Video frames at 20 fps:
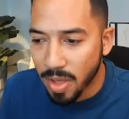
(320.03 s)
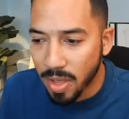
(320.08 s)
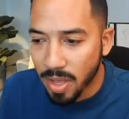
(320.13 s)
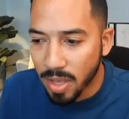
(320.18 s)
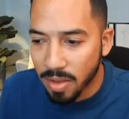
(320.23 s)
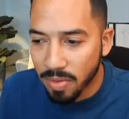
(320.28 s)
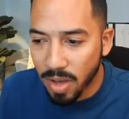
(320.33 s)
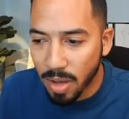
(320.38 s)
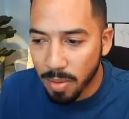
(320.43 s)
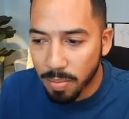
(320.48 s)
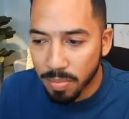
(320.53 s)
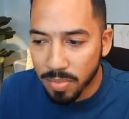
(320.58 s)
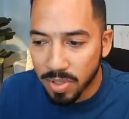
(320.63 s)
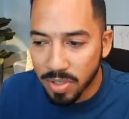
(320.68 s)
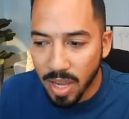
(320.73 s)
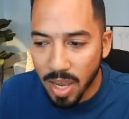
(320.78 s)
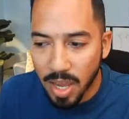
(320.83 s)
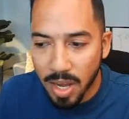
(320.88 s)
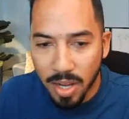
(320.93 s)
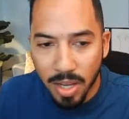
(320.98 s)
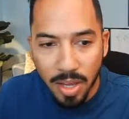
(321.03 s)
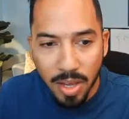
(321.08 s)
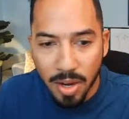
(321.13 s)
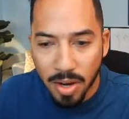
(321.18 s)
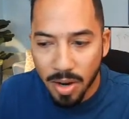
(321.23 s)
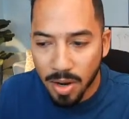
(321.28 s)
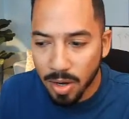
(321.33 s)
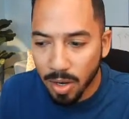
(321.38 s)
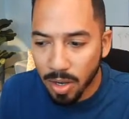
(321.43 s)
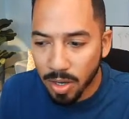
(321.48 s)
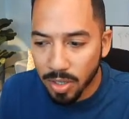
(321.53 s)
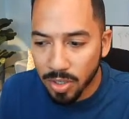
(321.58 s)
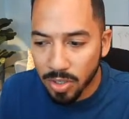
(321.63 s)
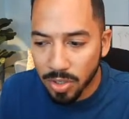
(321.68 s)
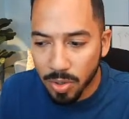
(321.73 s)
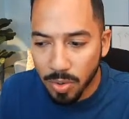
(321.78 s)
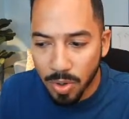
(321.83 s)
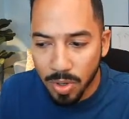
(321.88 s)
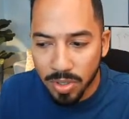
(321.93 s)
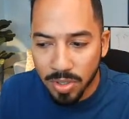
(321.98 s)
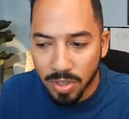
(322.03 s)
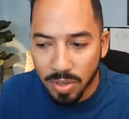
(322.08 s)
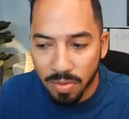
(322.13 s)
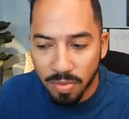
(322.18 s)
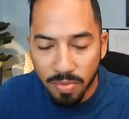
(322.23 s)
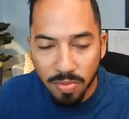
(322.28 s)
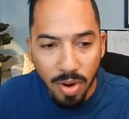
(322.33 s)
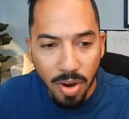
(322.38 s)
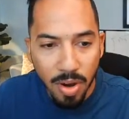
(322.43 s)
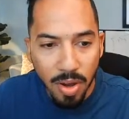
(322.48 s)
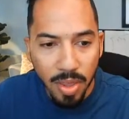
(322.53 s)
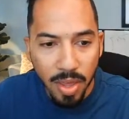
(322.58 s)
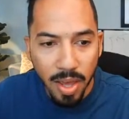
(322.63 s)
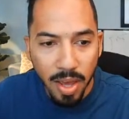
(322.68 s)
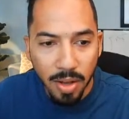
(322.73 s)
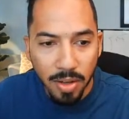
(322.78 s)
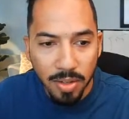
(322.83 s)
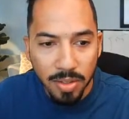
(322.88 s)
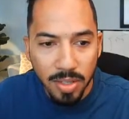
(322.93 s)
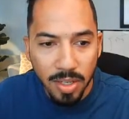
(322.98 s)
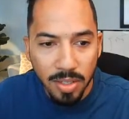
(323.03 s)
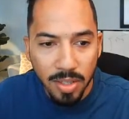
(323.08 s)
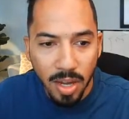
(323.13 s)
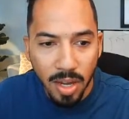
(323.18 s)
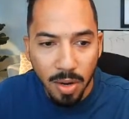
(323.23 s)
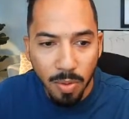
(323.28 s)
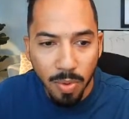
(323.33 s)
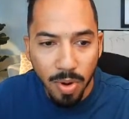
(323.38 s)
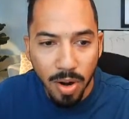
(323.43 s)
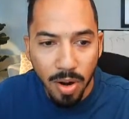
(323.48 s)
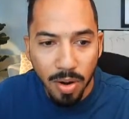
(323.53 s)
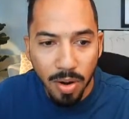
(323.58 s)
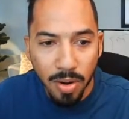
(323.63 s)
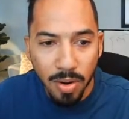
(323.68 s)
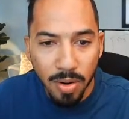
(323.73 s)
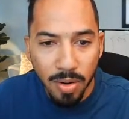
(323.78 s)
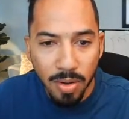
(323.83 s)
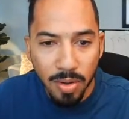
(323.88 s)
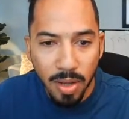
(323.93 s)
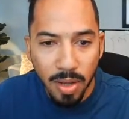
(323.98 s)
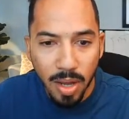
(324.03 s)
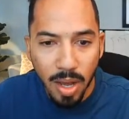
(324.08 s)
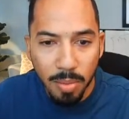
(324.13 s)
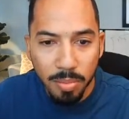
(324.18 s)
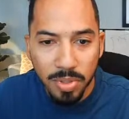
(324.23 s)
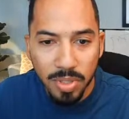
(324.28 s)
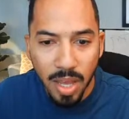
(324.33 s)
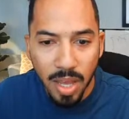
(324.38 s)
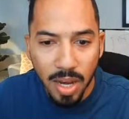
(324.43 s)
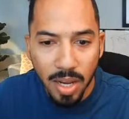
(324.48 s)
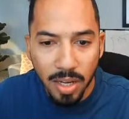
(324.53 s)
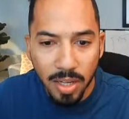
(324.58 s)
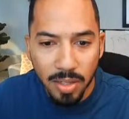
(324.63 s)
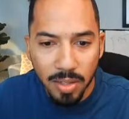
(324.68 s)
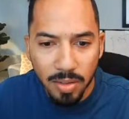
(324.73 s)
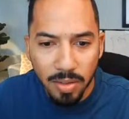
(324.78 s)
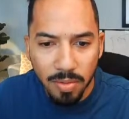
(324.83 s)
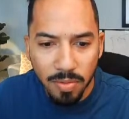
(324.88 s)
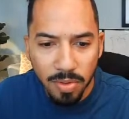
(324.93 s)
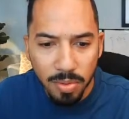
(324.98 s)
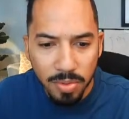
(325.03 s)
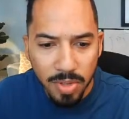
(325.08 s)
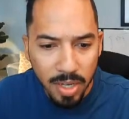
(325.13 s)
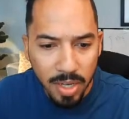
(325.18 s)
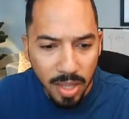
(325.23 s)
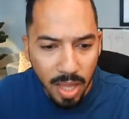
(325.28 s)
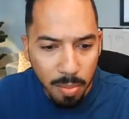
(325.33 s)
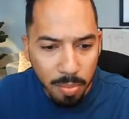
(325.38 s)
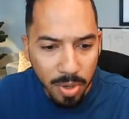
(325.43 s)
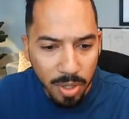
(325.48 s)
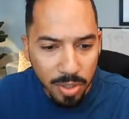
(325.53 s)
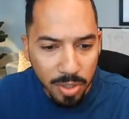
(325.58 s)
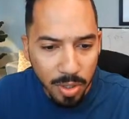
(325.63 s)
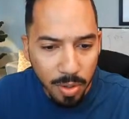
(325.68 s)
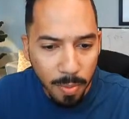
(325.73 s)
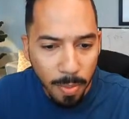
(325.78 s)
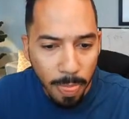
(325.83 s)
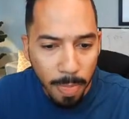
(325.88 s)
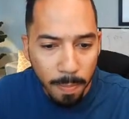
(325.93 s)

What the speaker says: if I'm standing here looking towards the front of the house, that's kind of where I'm standing and for taking that picture.